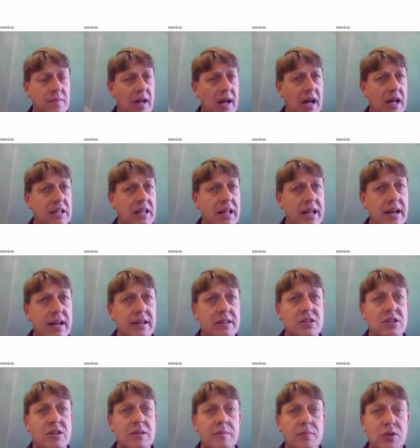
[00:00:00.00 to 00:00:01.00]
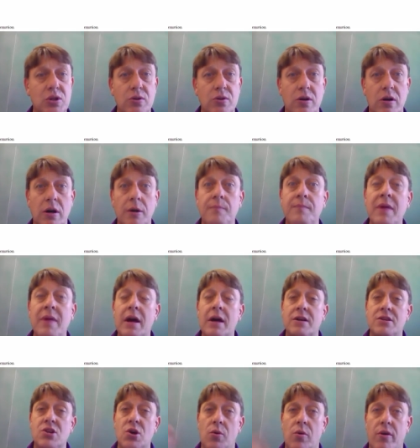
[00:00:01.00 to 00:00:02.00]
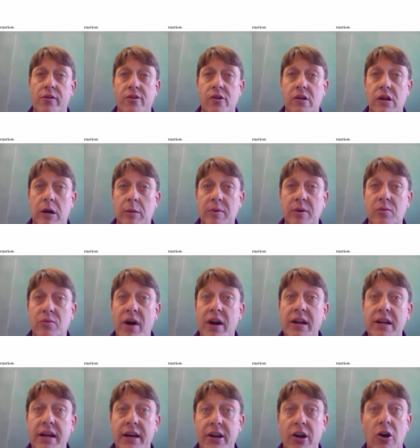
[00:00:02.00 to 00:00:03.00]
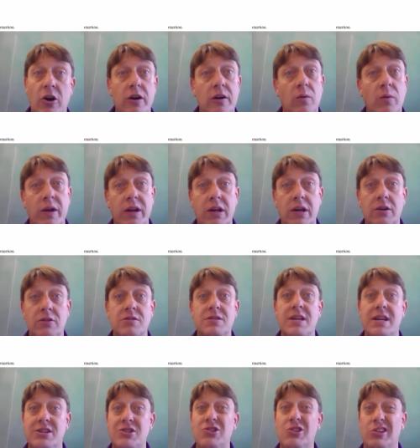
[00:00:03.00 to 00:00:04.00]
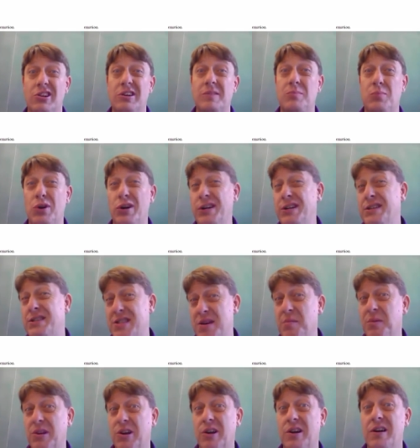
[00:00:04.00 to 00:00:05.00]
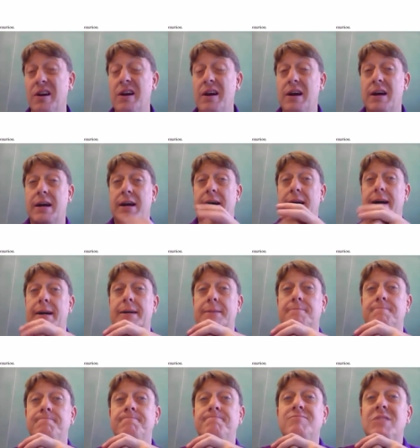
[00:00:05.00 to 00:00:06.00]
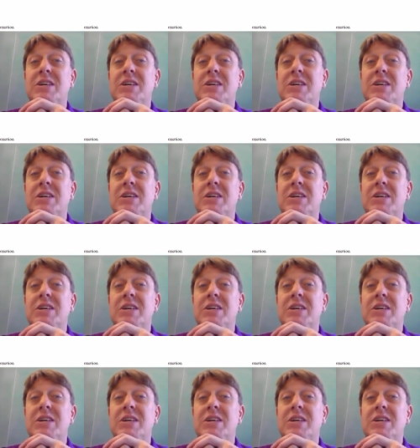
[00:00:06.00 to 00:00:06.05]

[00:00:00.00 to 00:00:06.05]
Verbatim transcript: a Linux computer, so although I'll be running it on Windows, it should look pretty similar um,